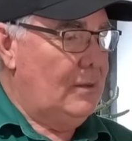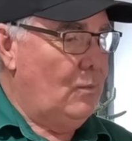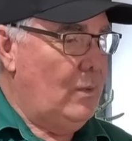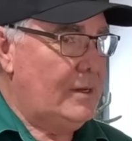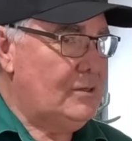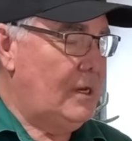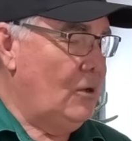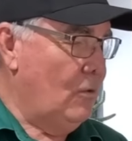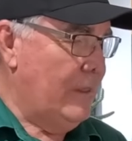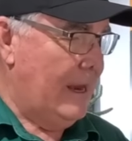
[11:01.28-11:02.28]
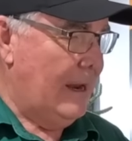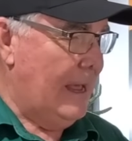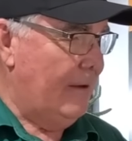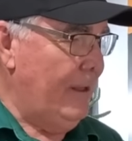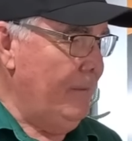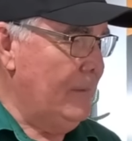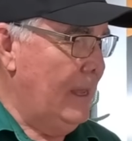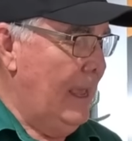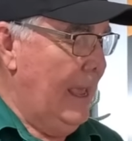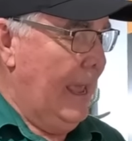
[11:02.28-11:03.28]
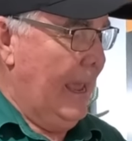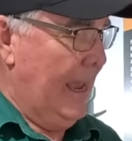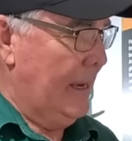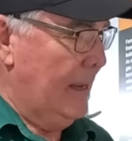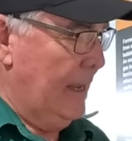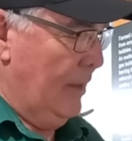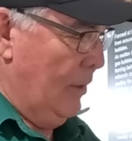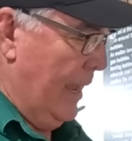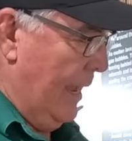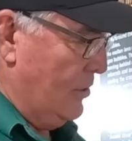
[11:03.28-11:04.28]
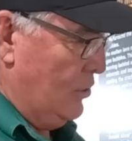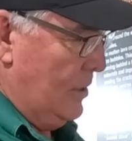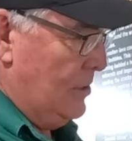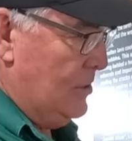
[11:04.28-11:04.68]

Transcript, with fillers: we're sitting on that lava, and as you can